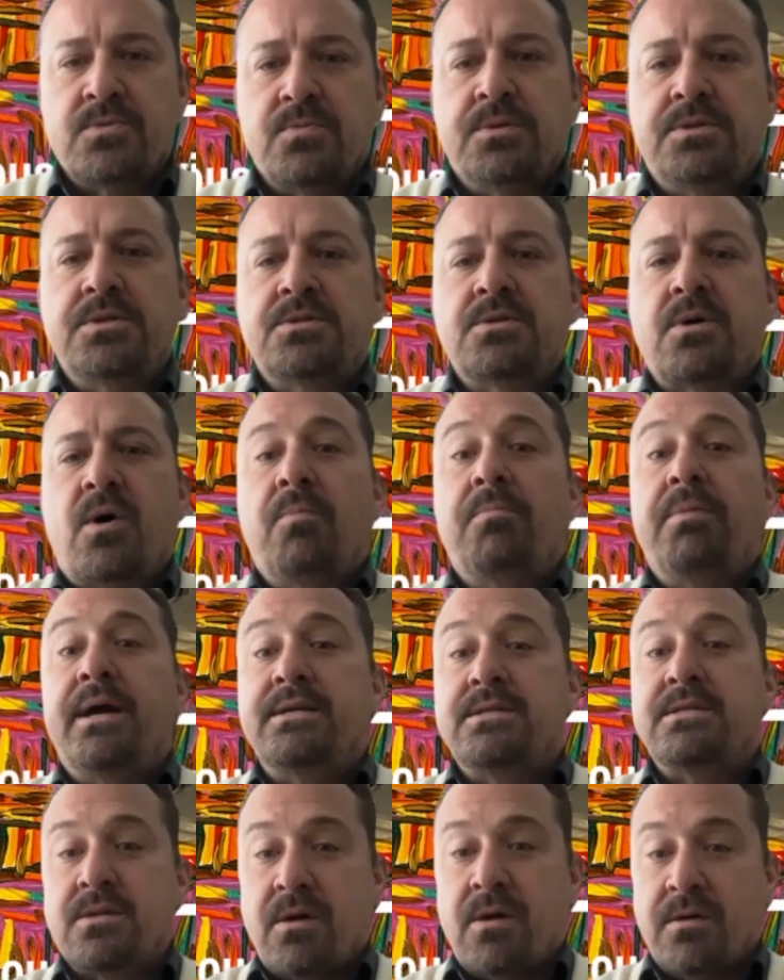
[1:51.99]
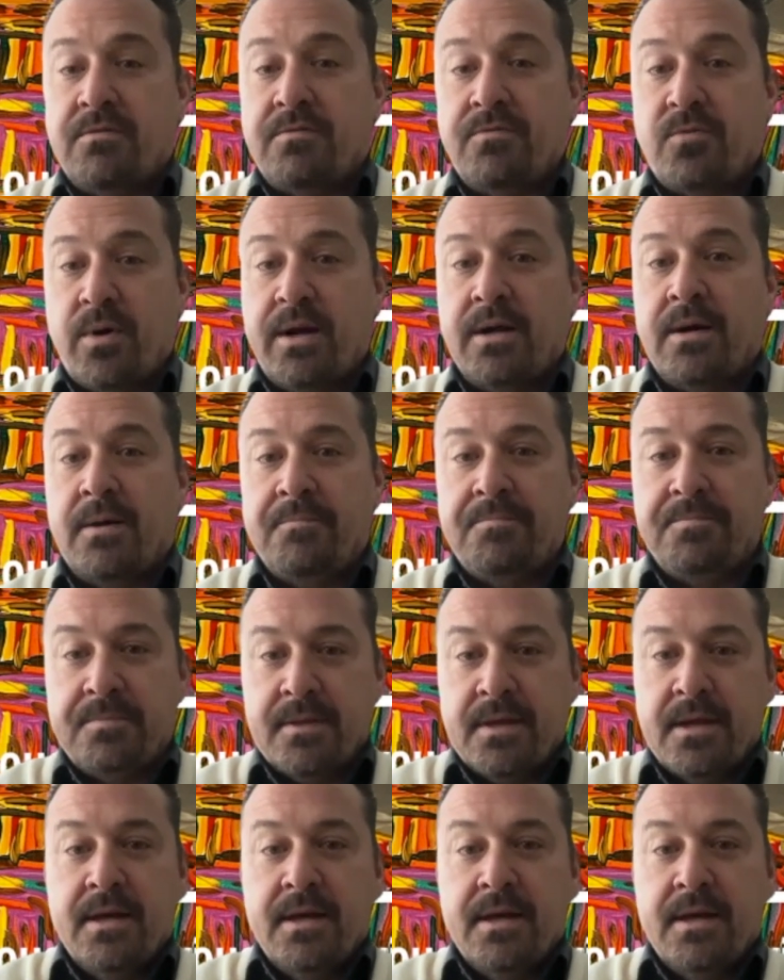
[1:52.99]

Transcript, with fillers: which is all based on freedom,